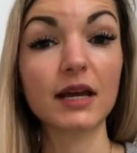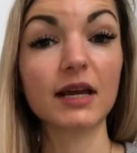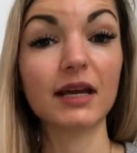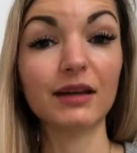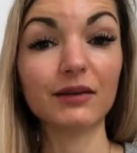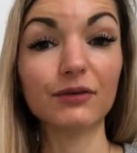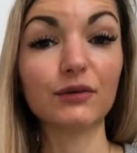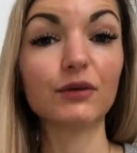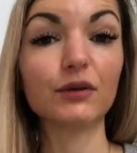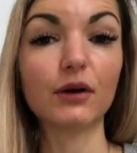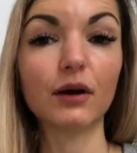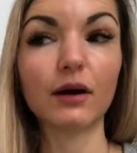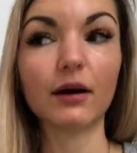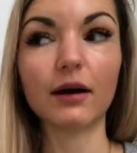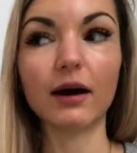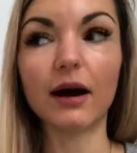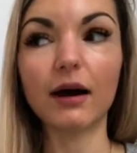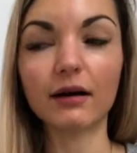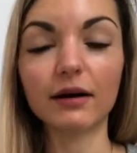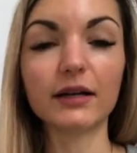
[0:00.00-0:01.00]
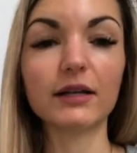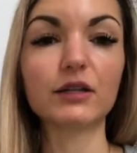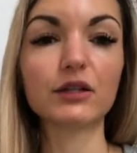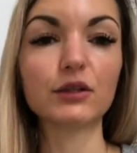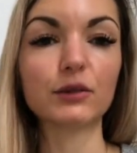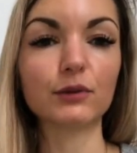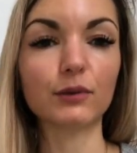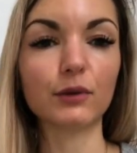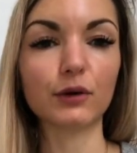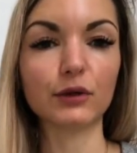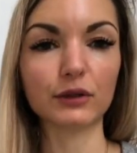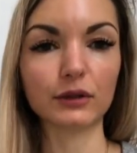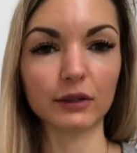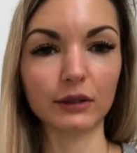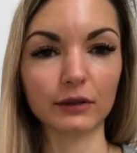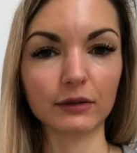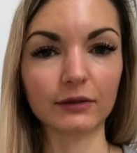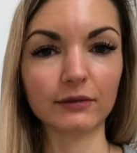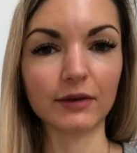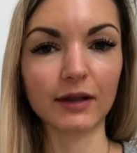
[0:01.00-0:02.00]
If you are into
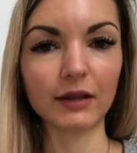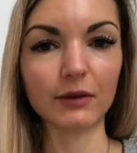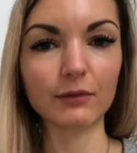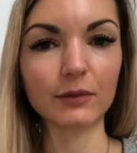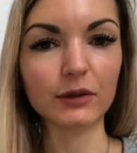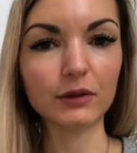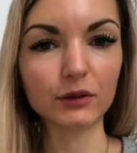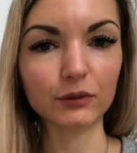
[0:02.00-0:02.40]
personal development,